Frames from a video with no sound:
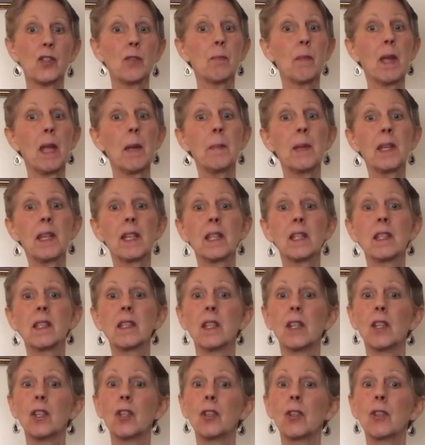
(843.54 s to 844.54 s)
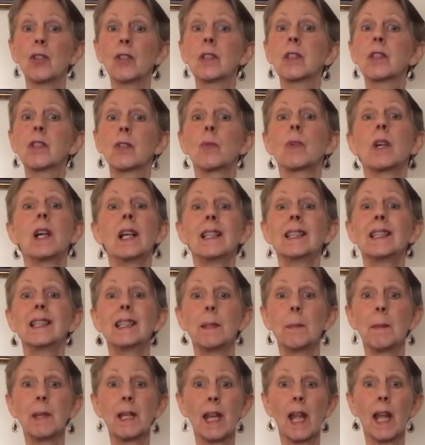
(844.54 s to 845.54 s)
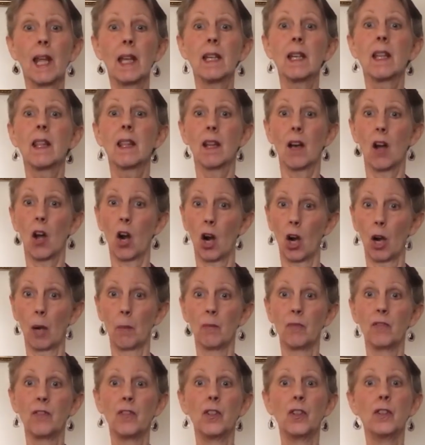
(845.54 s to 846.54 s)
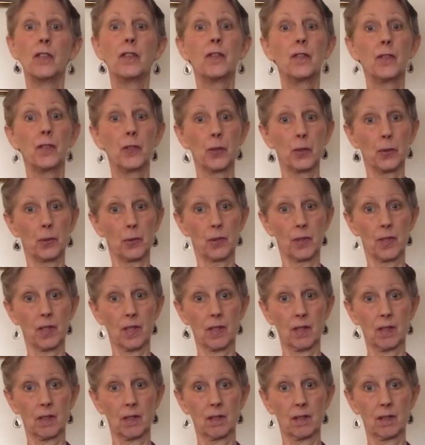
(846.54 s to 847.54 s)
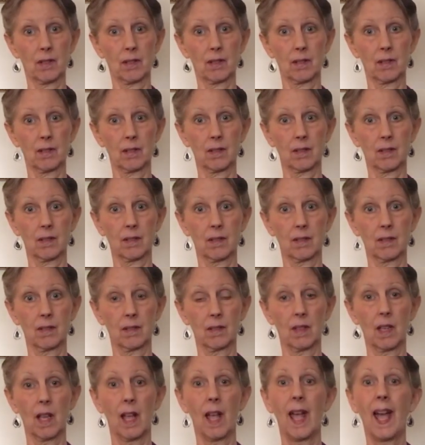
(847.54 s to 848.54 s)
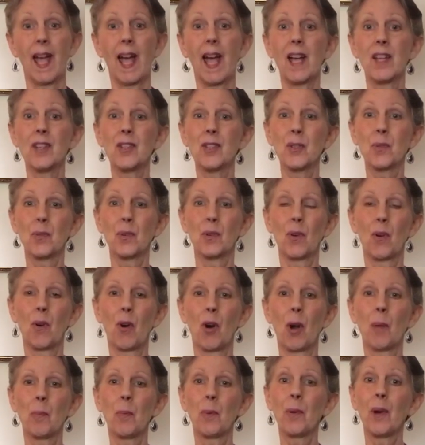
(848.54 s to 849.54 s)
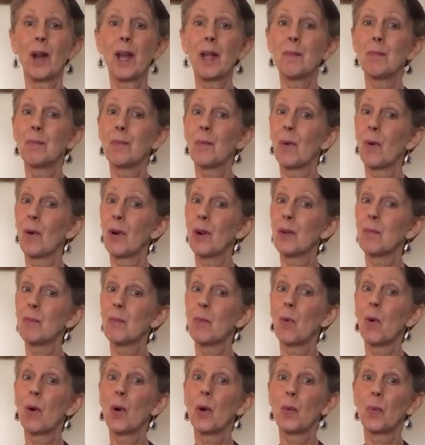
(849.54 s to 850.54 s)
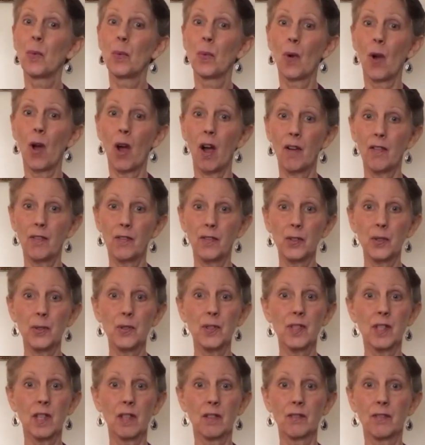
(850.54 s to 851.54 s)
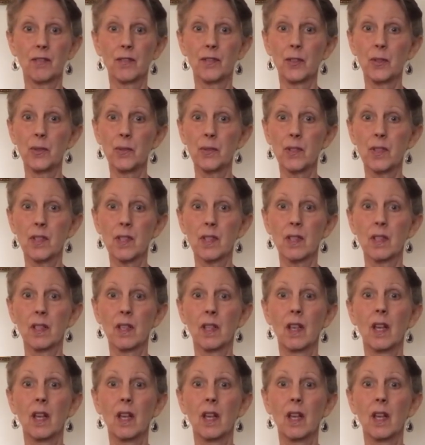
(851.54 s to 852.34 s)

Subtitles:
you may be continuing to eliminate the harmful foods. As you incorporate more and more raw foods and fruits,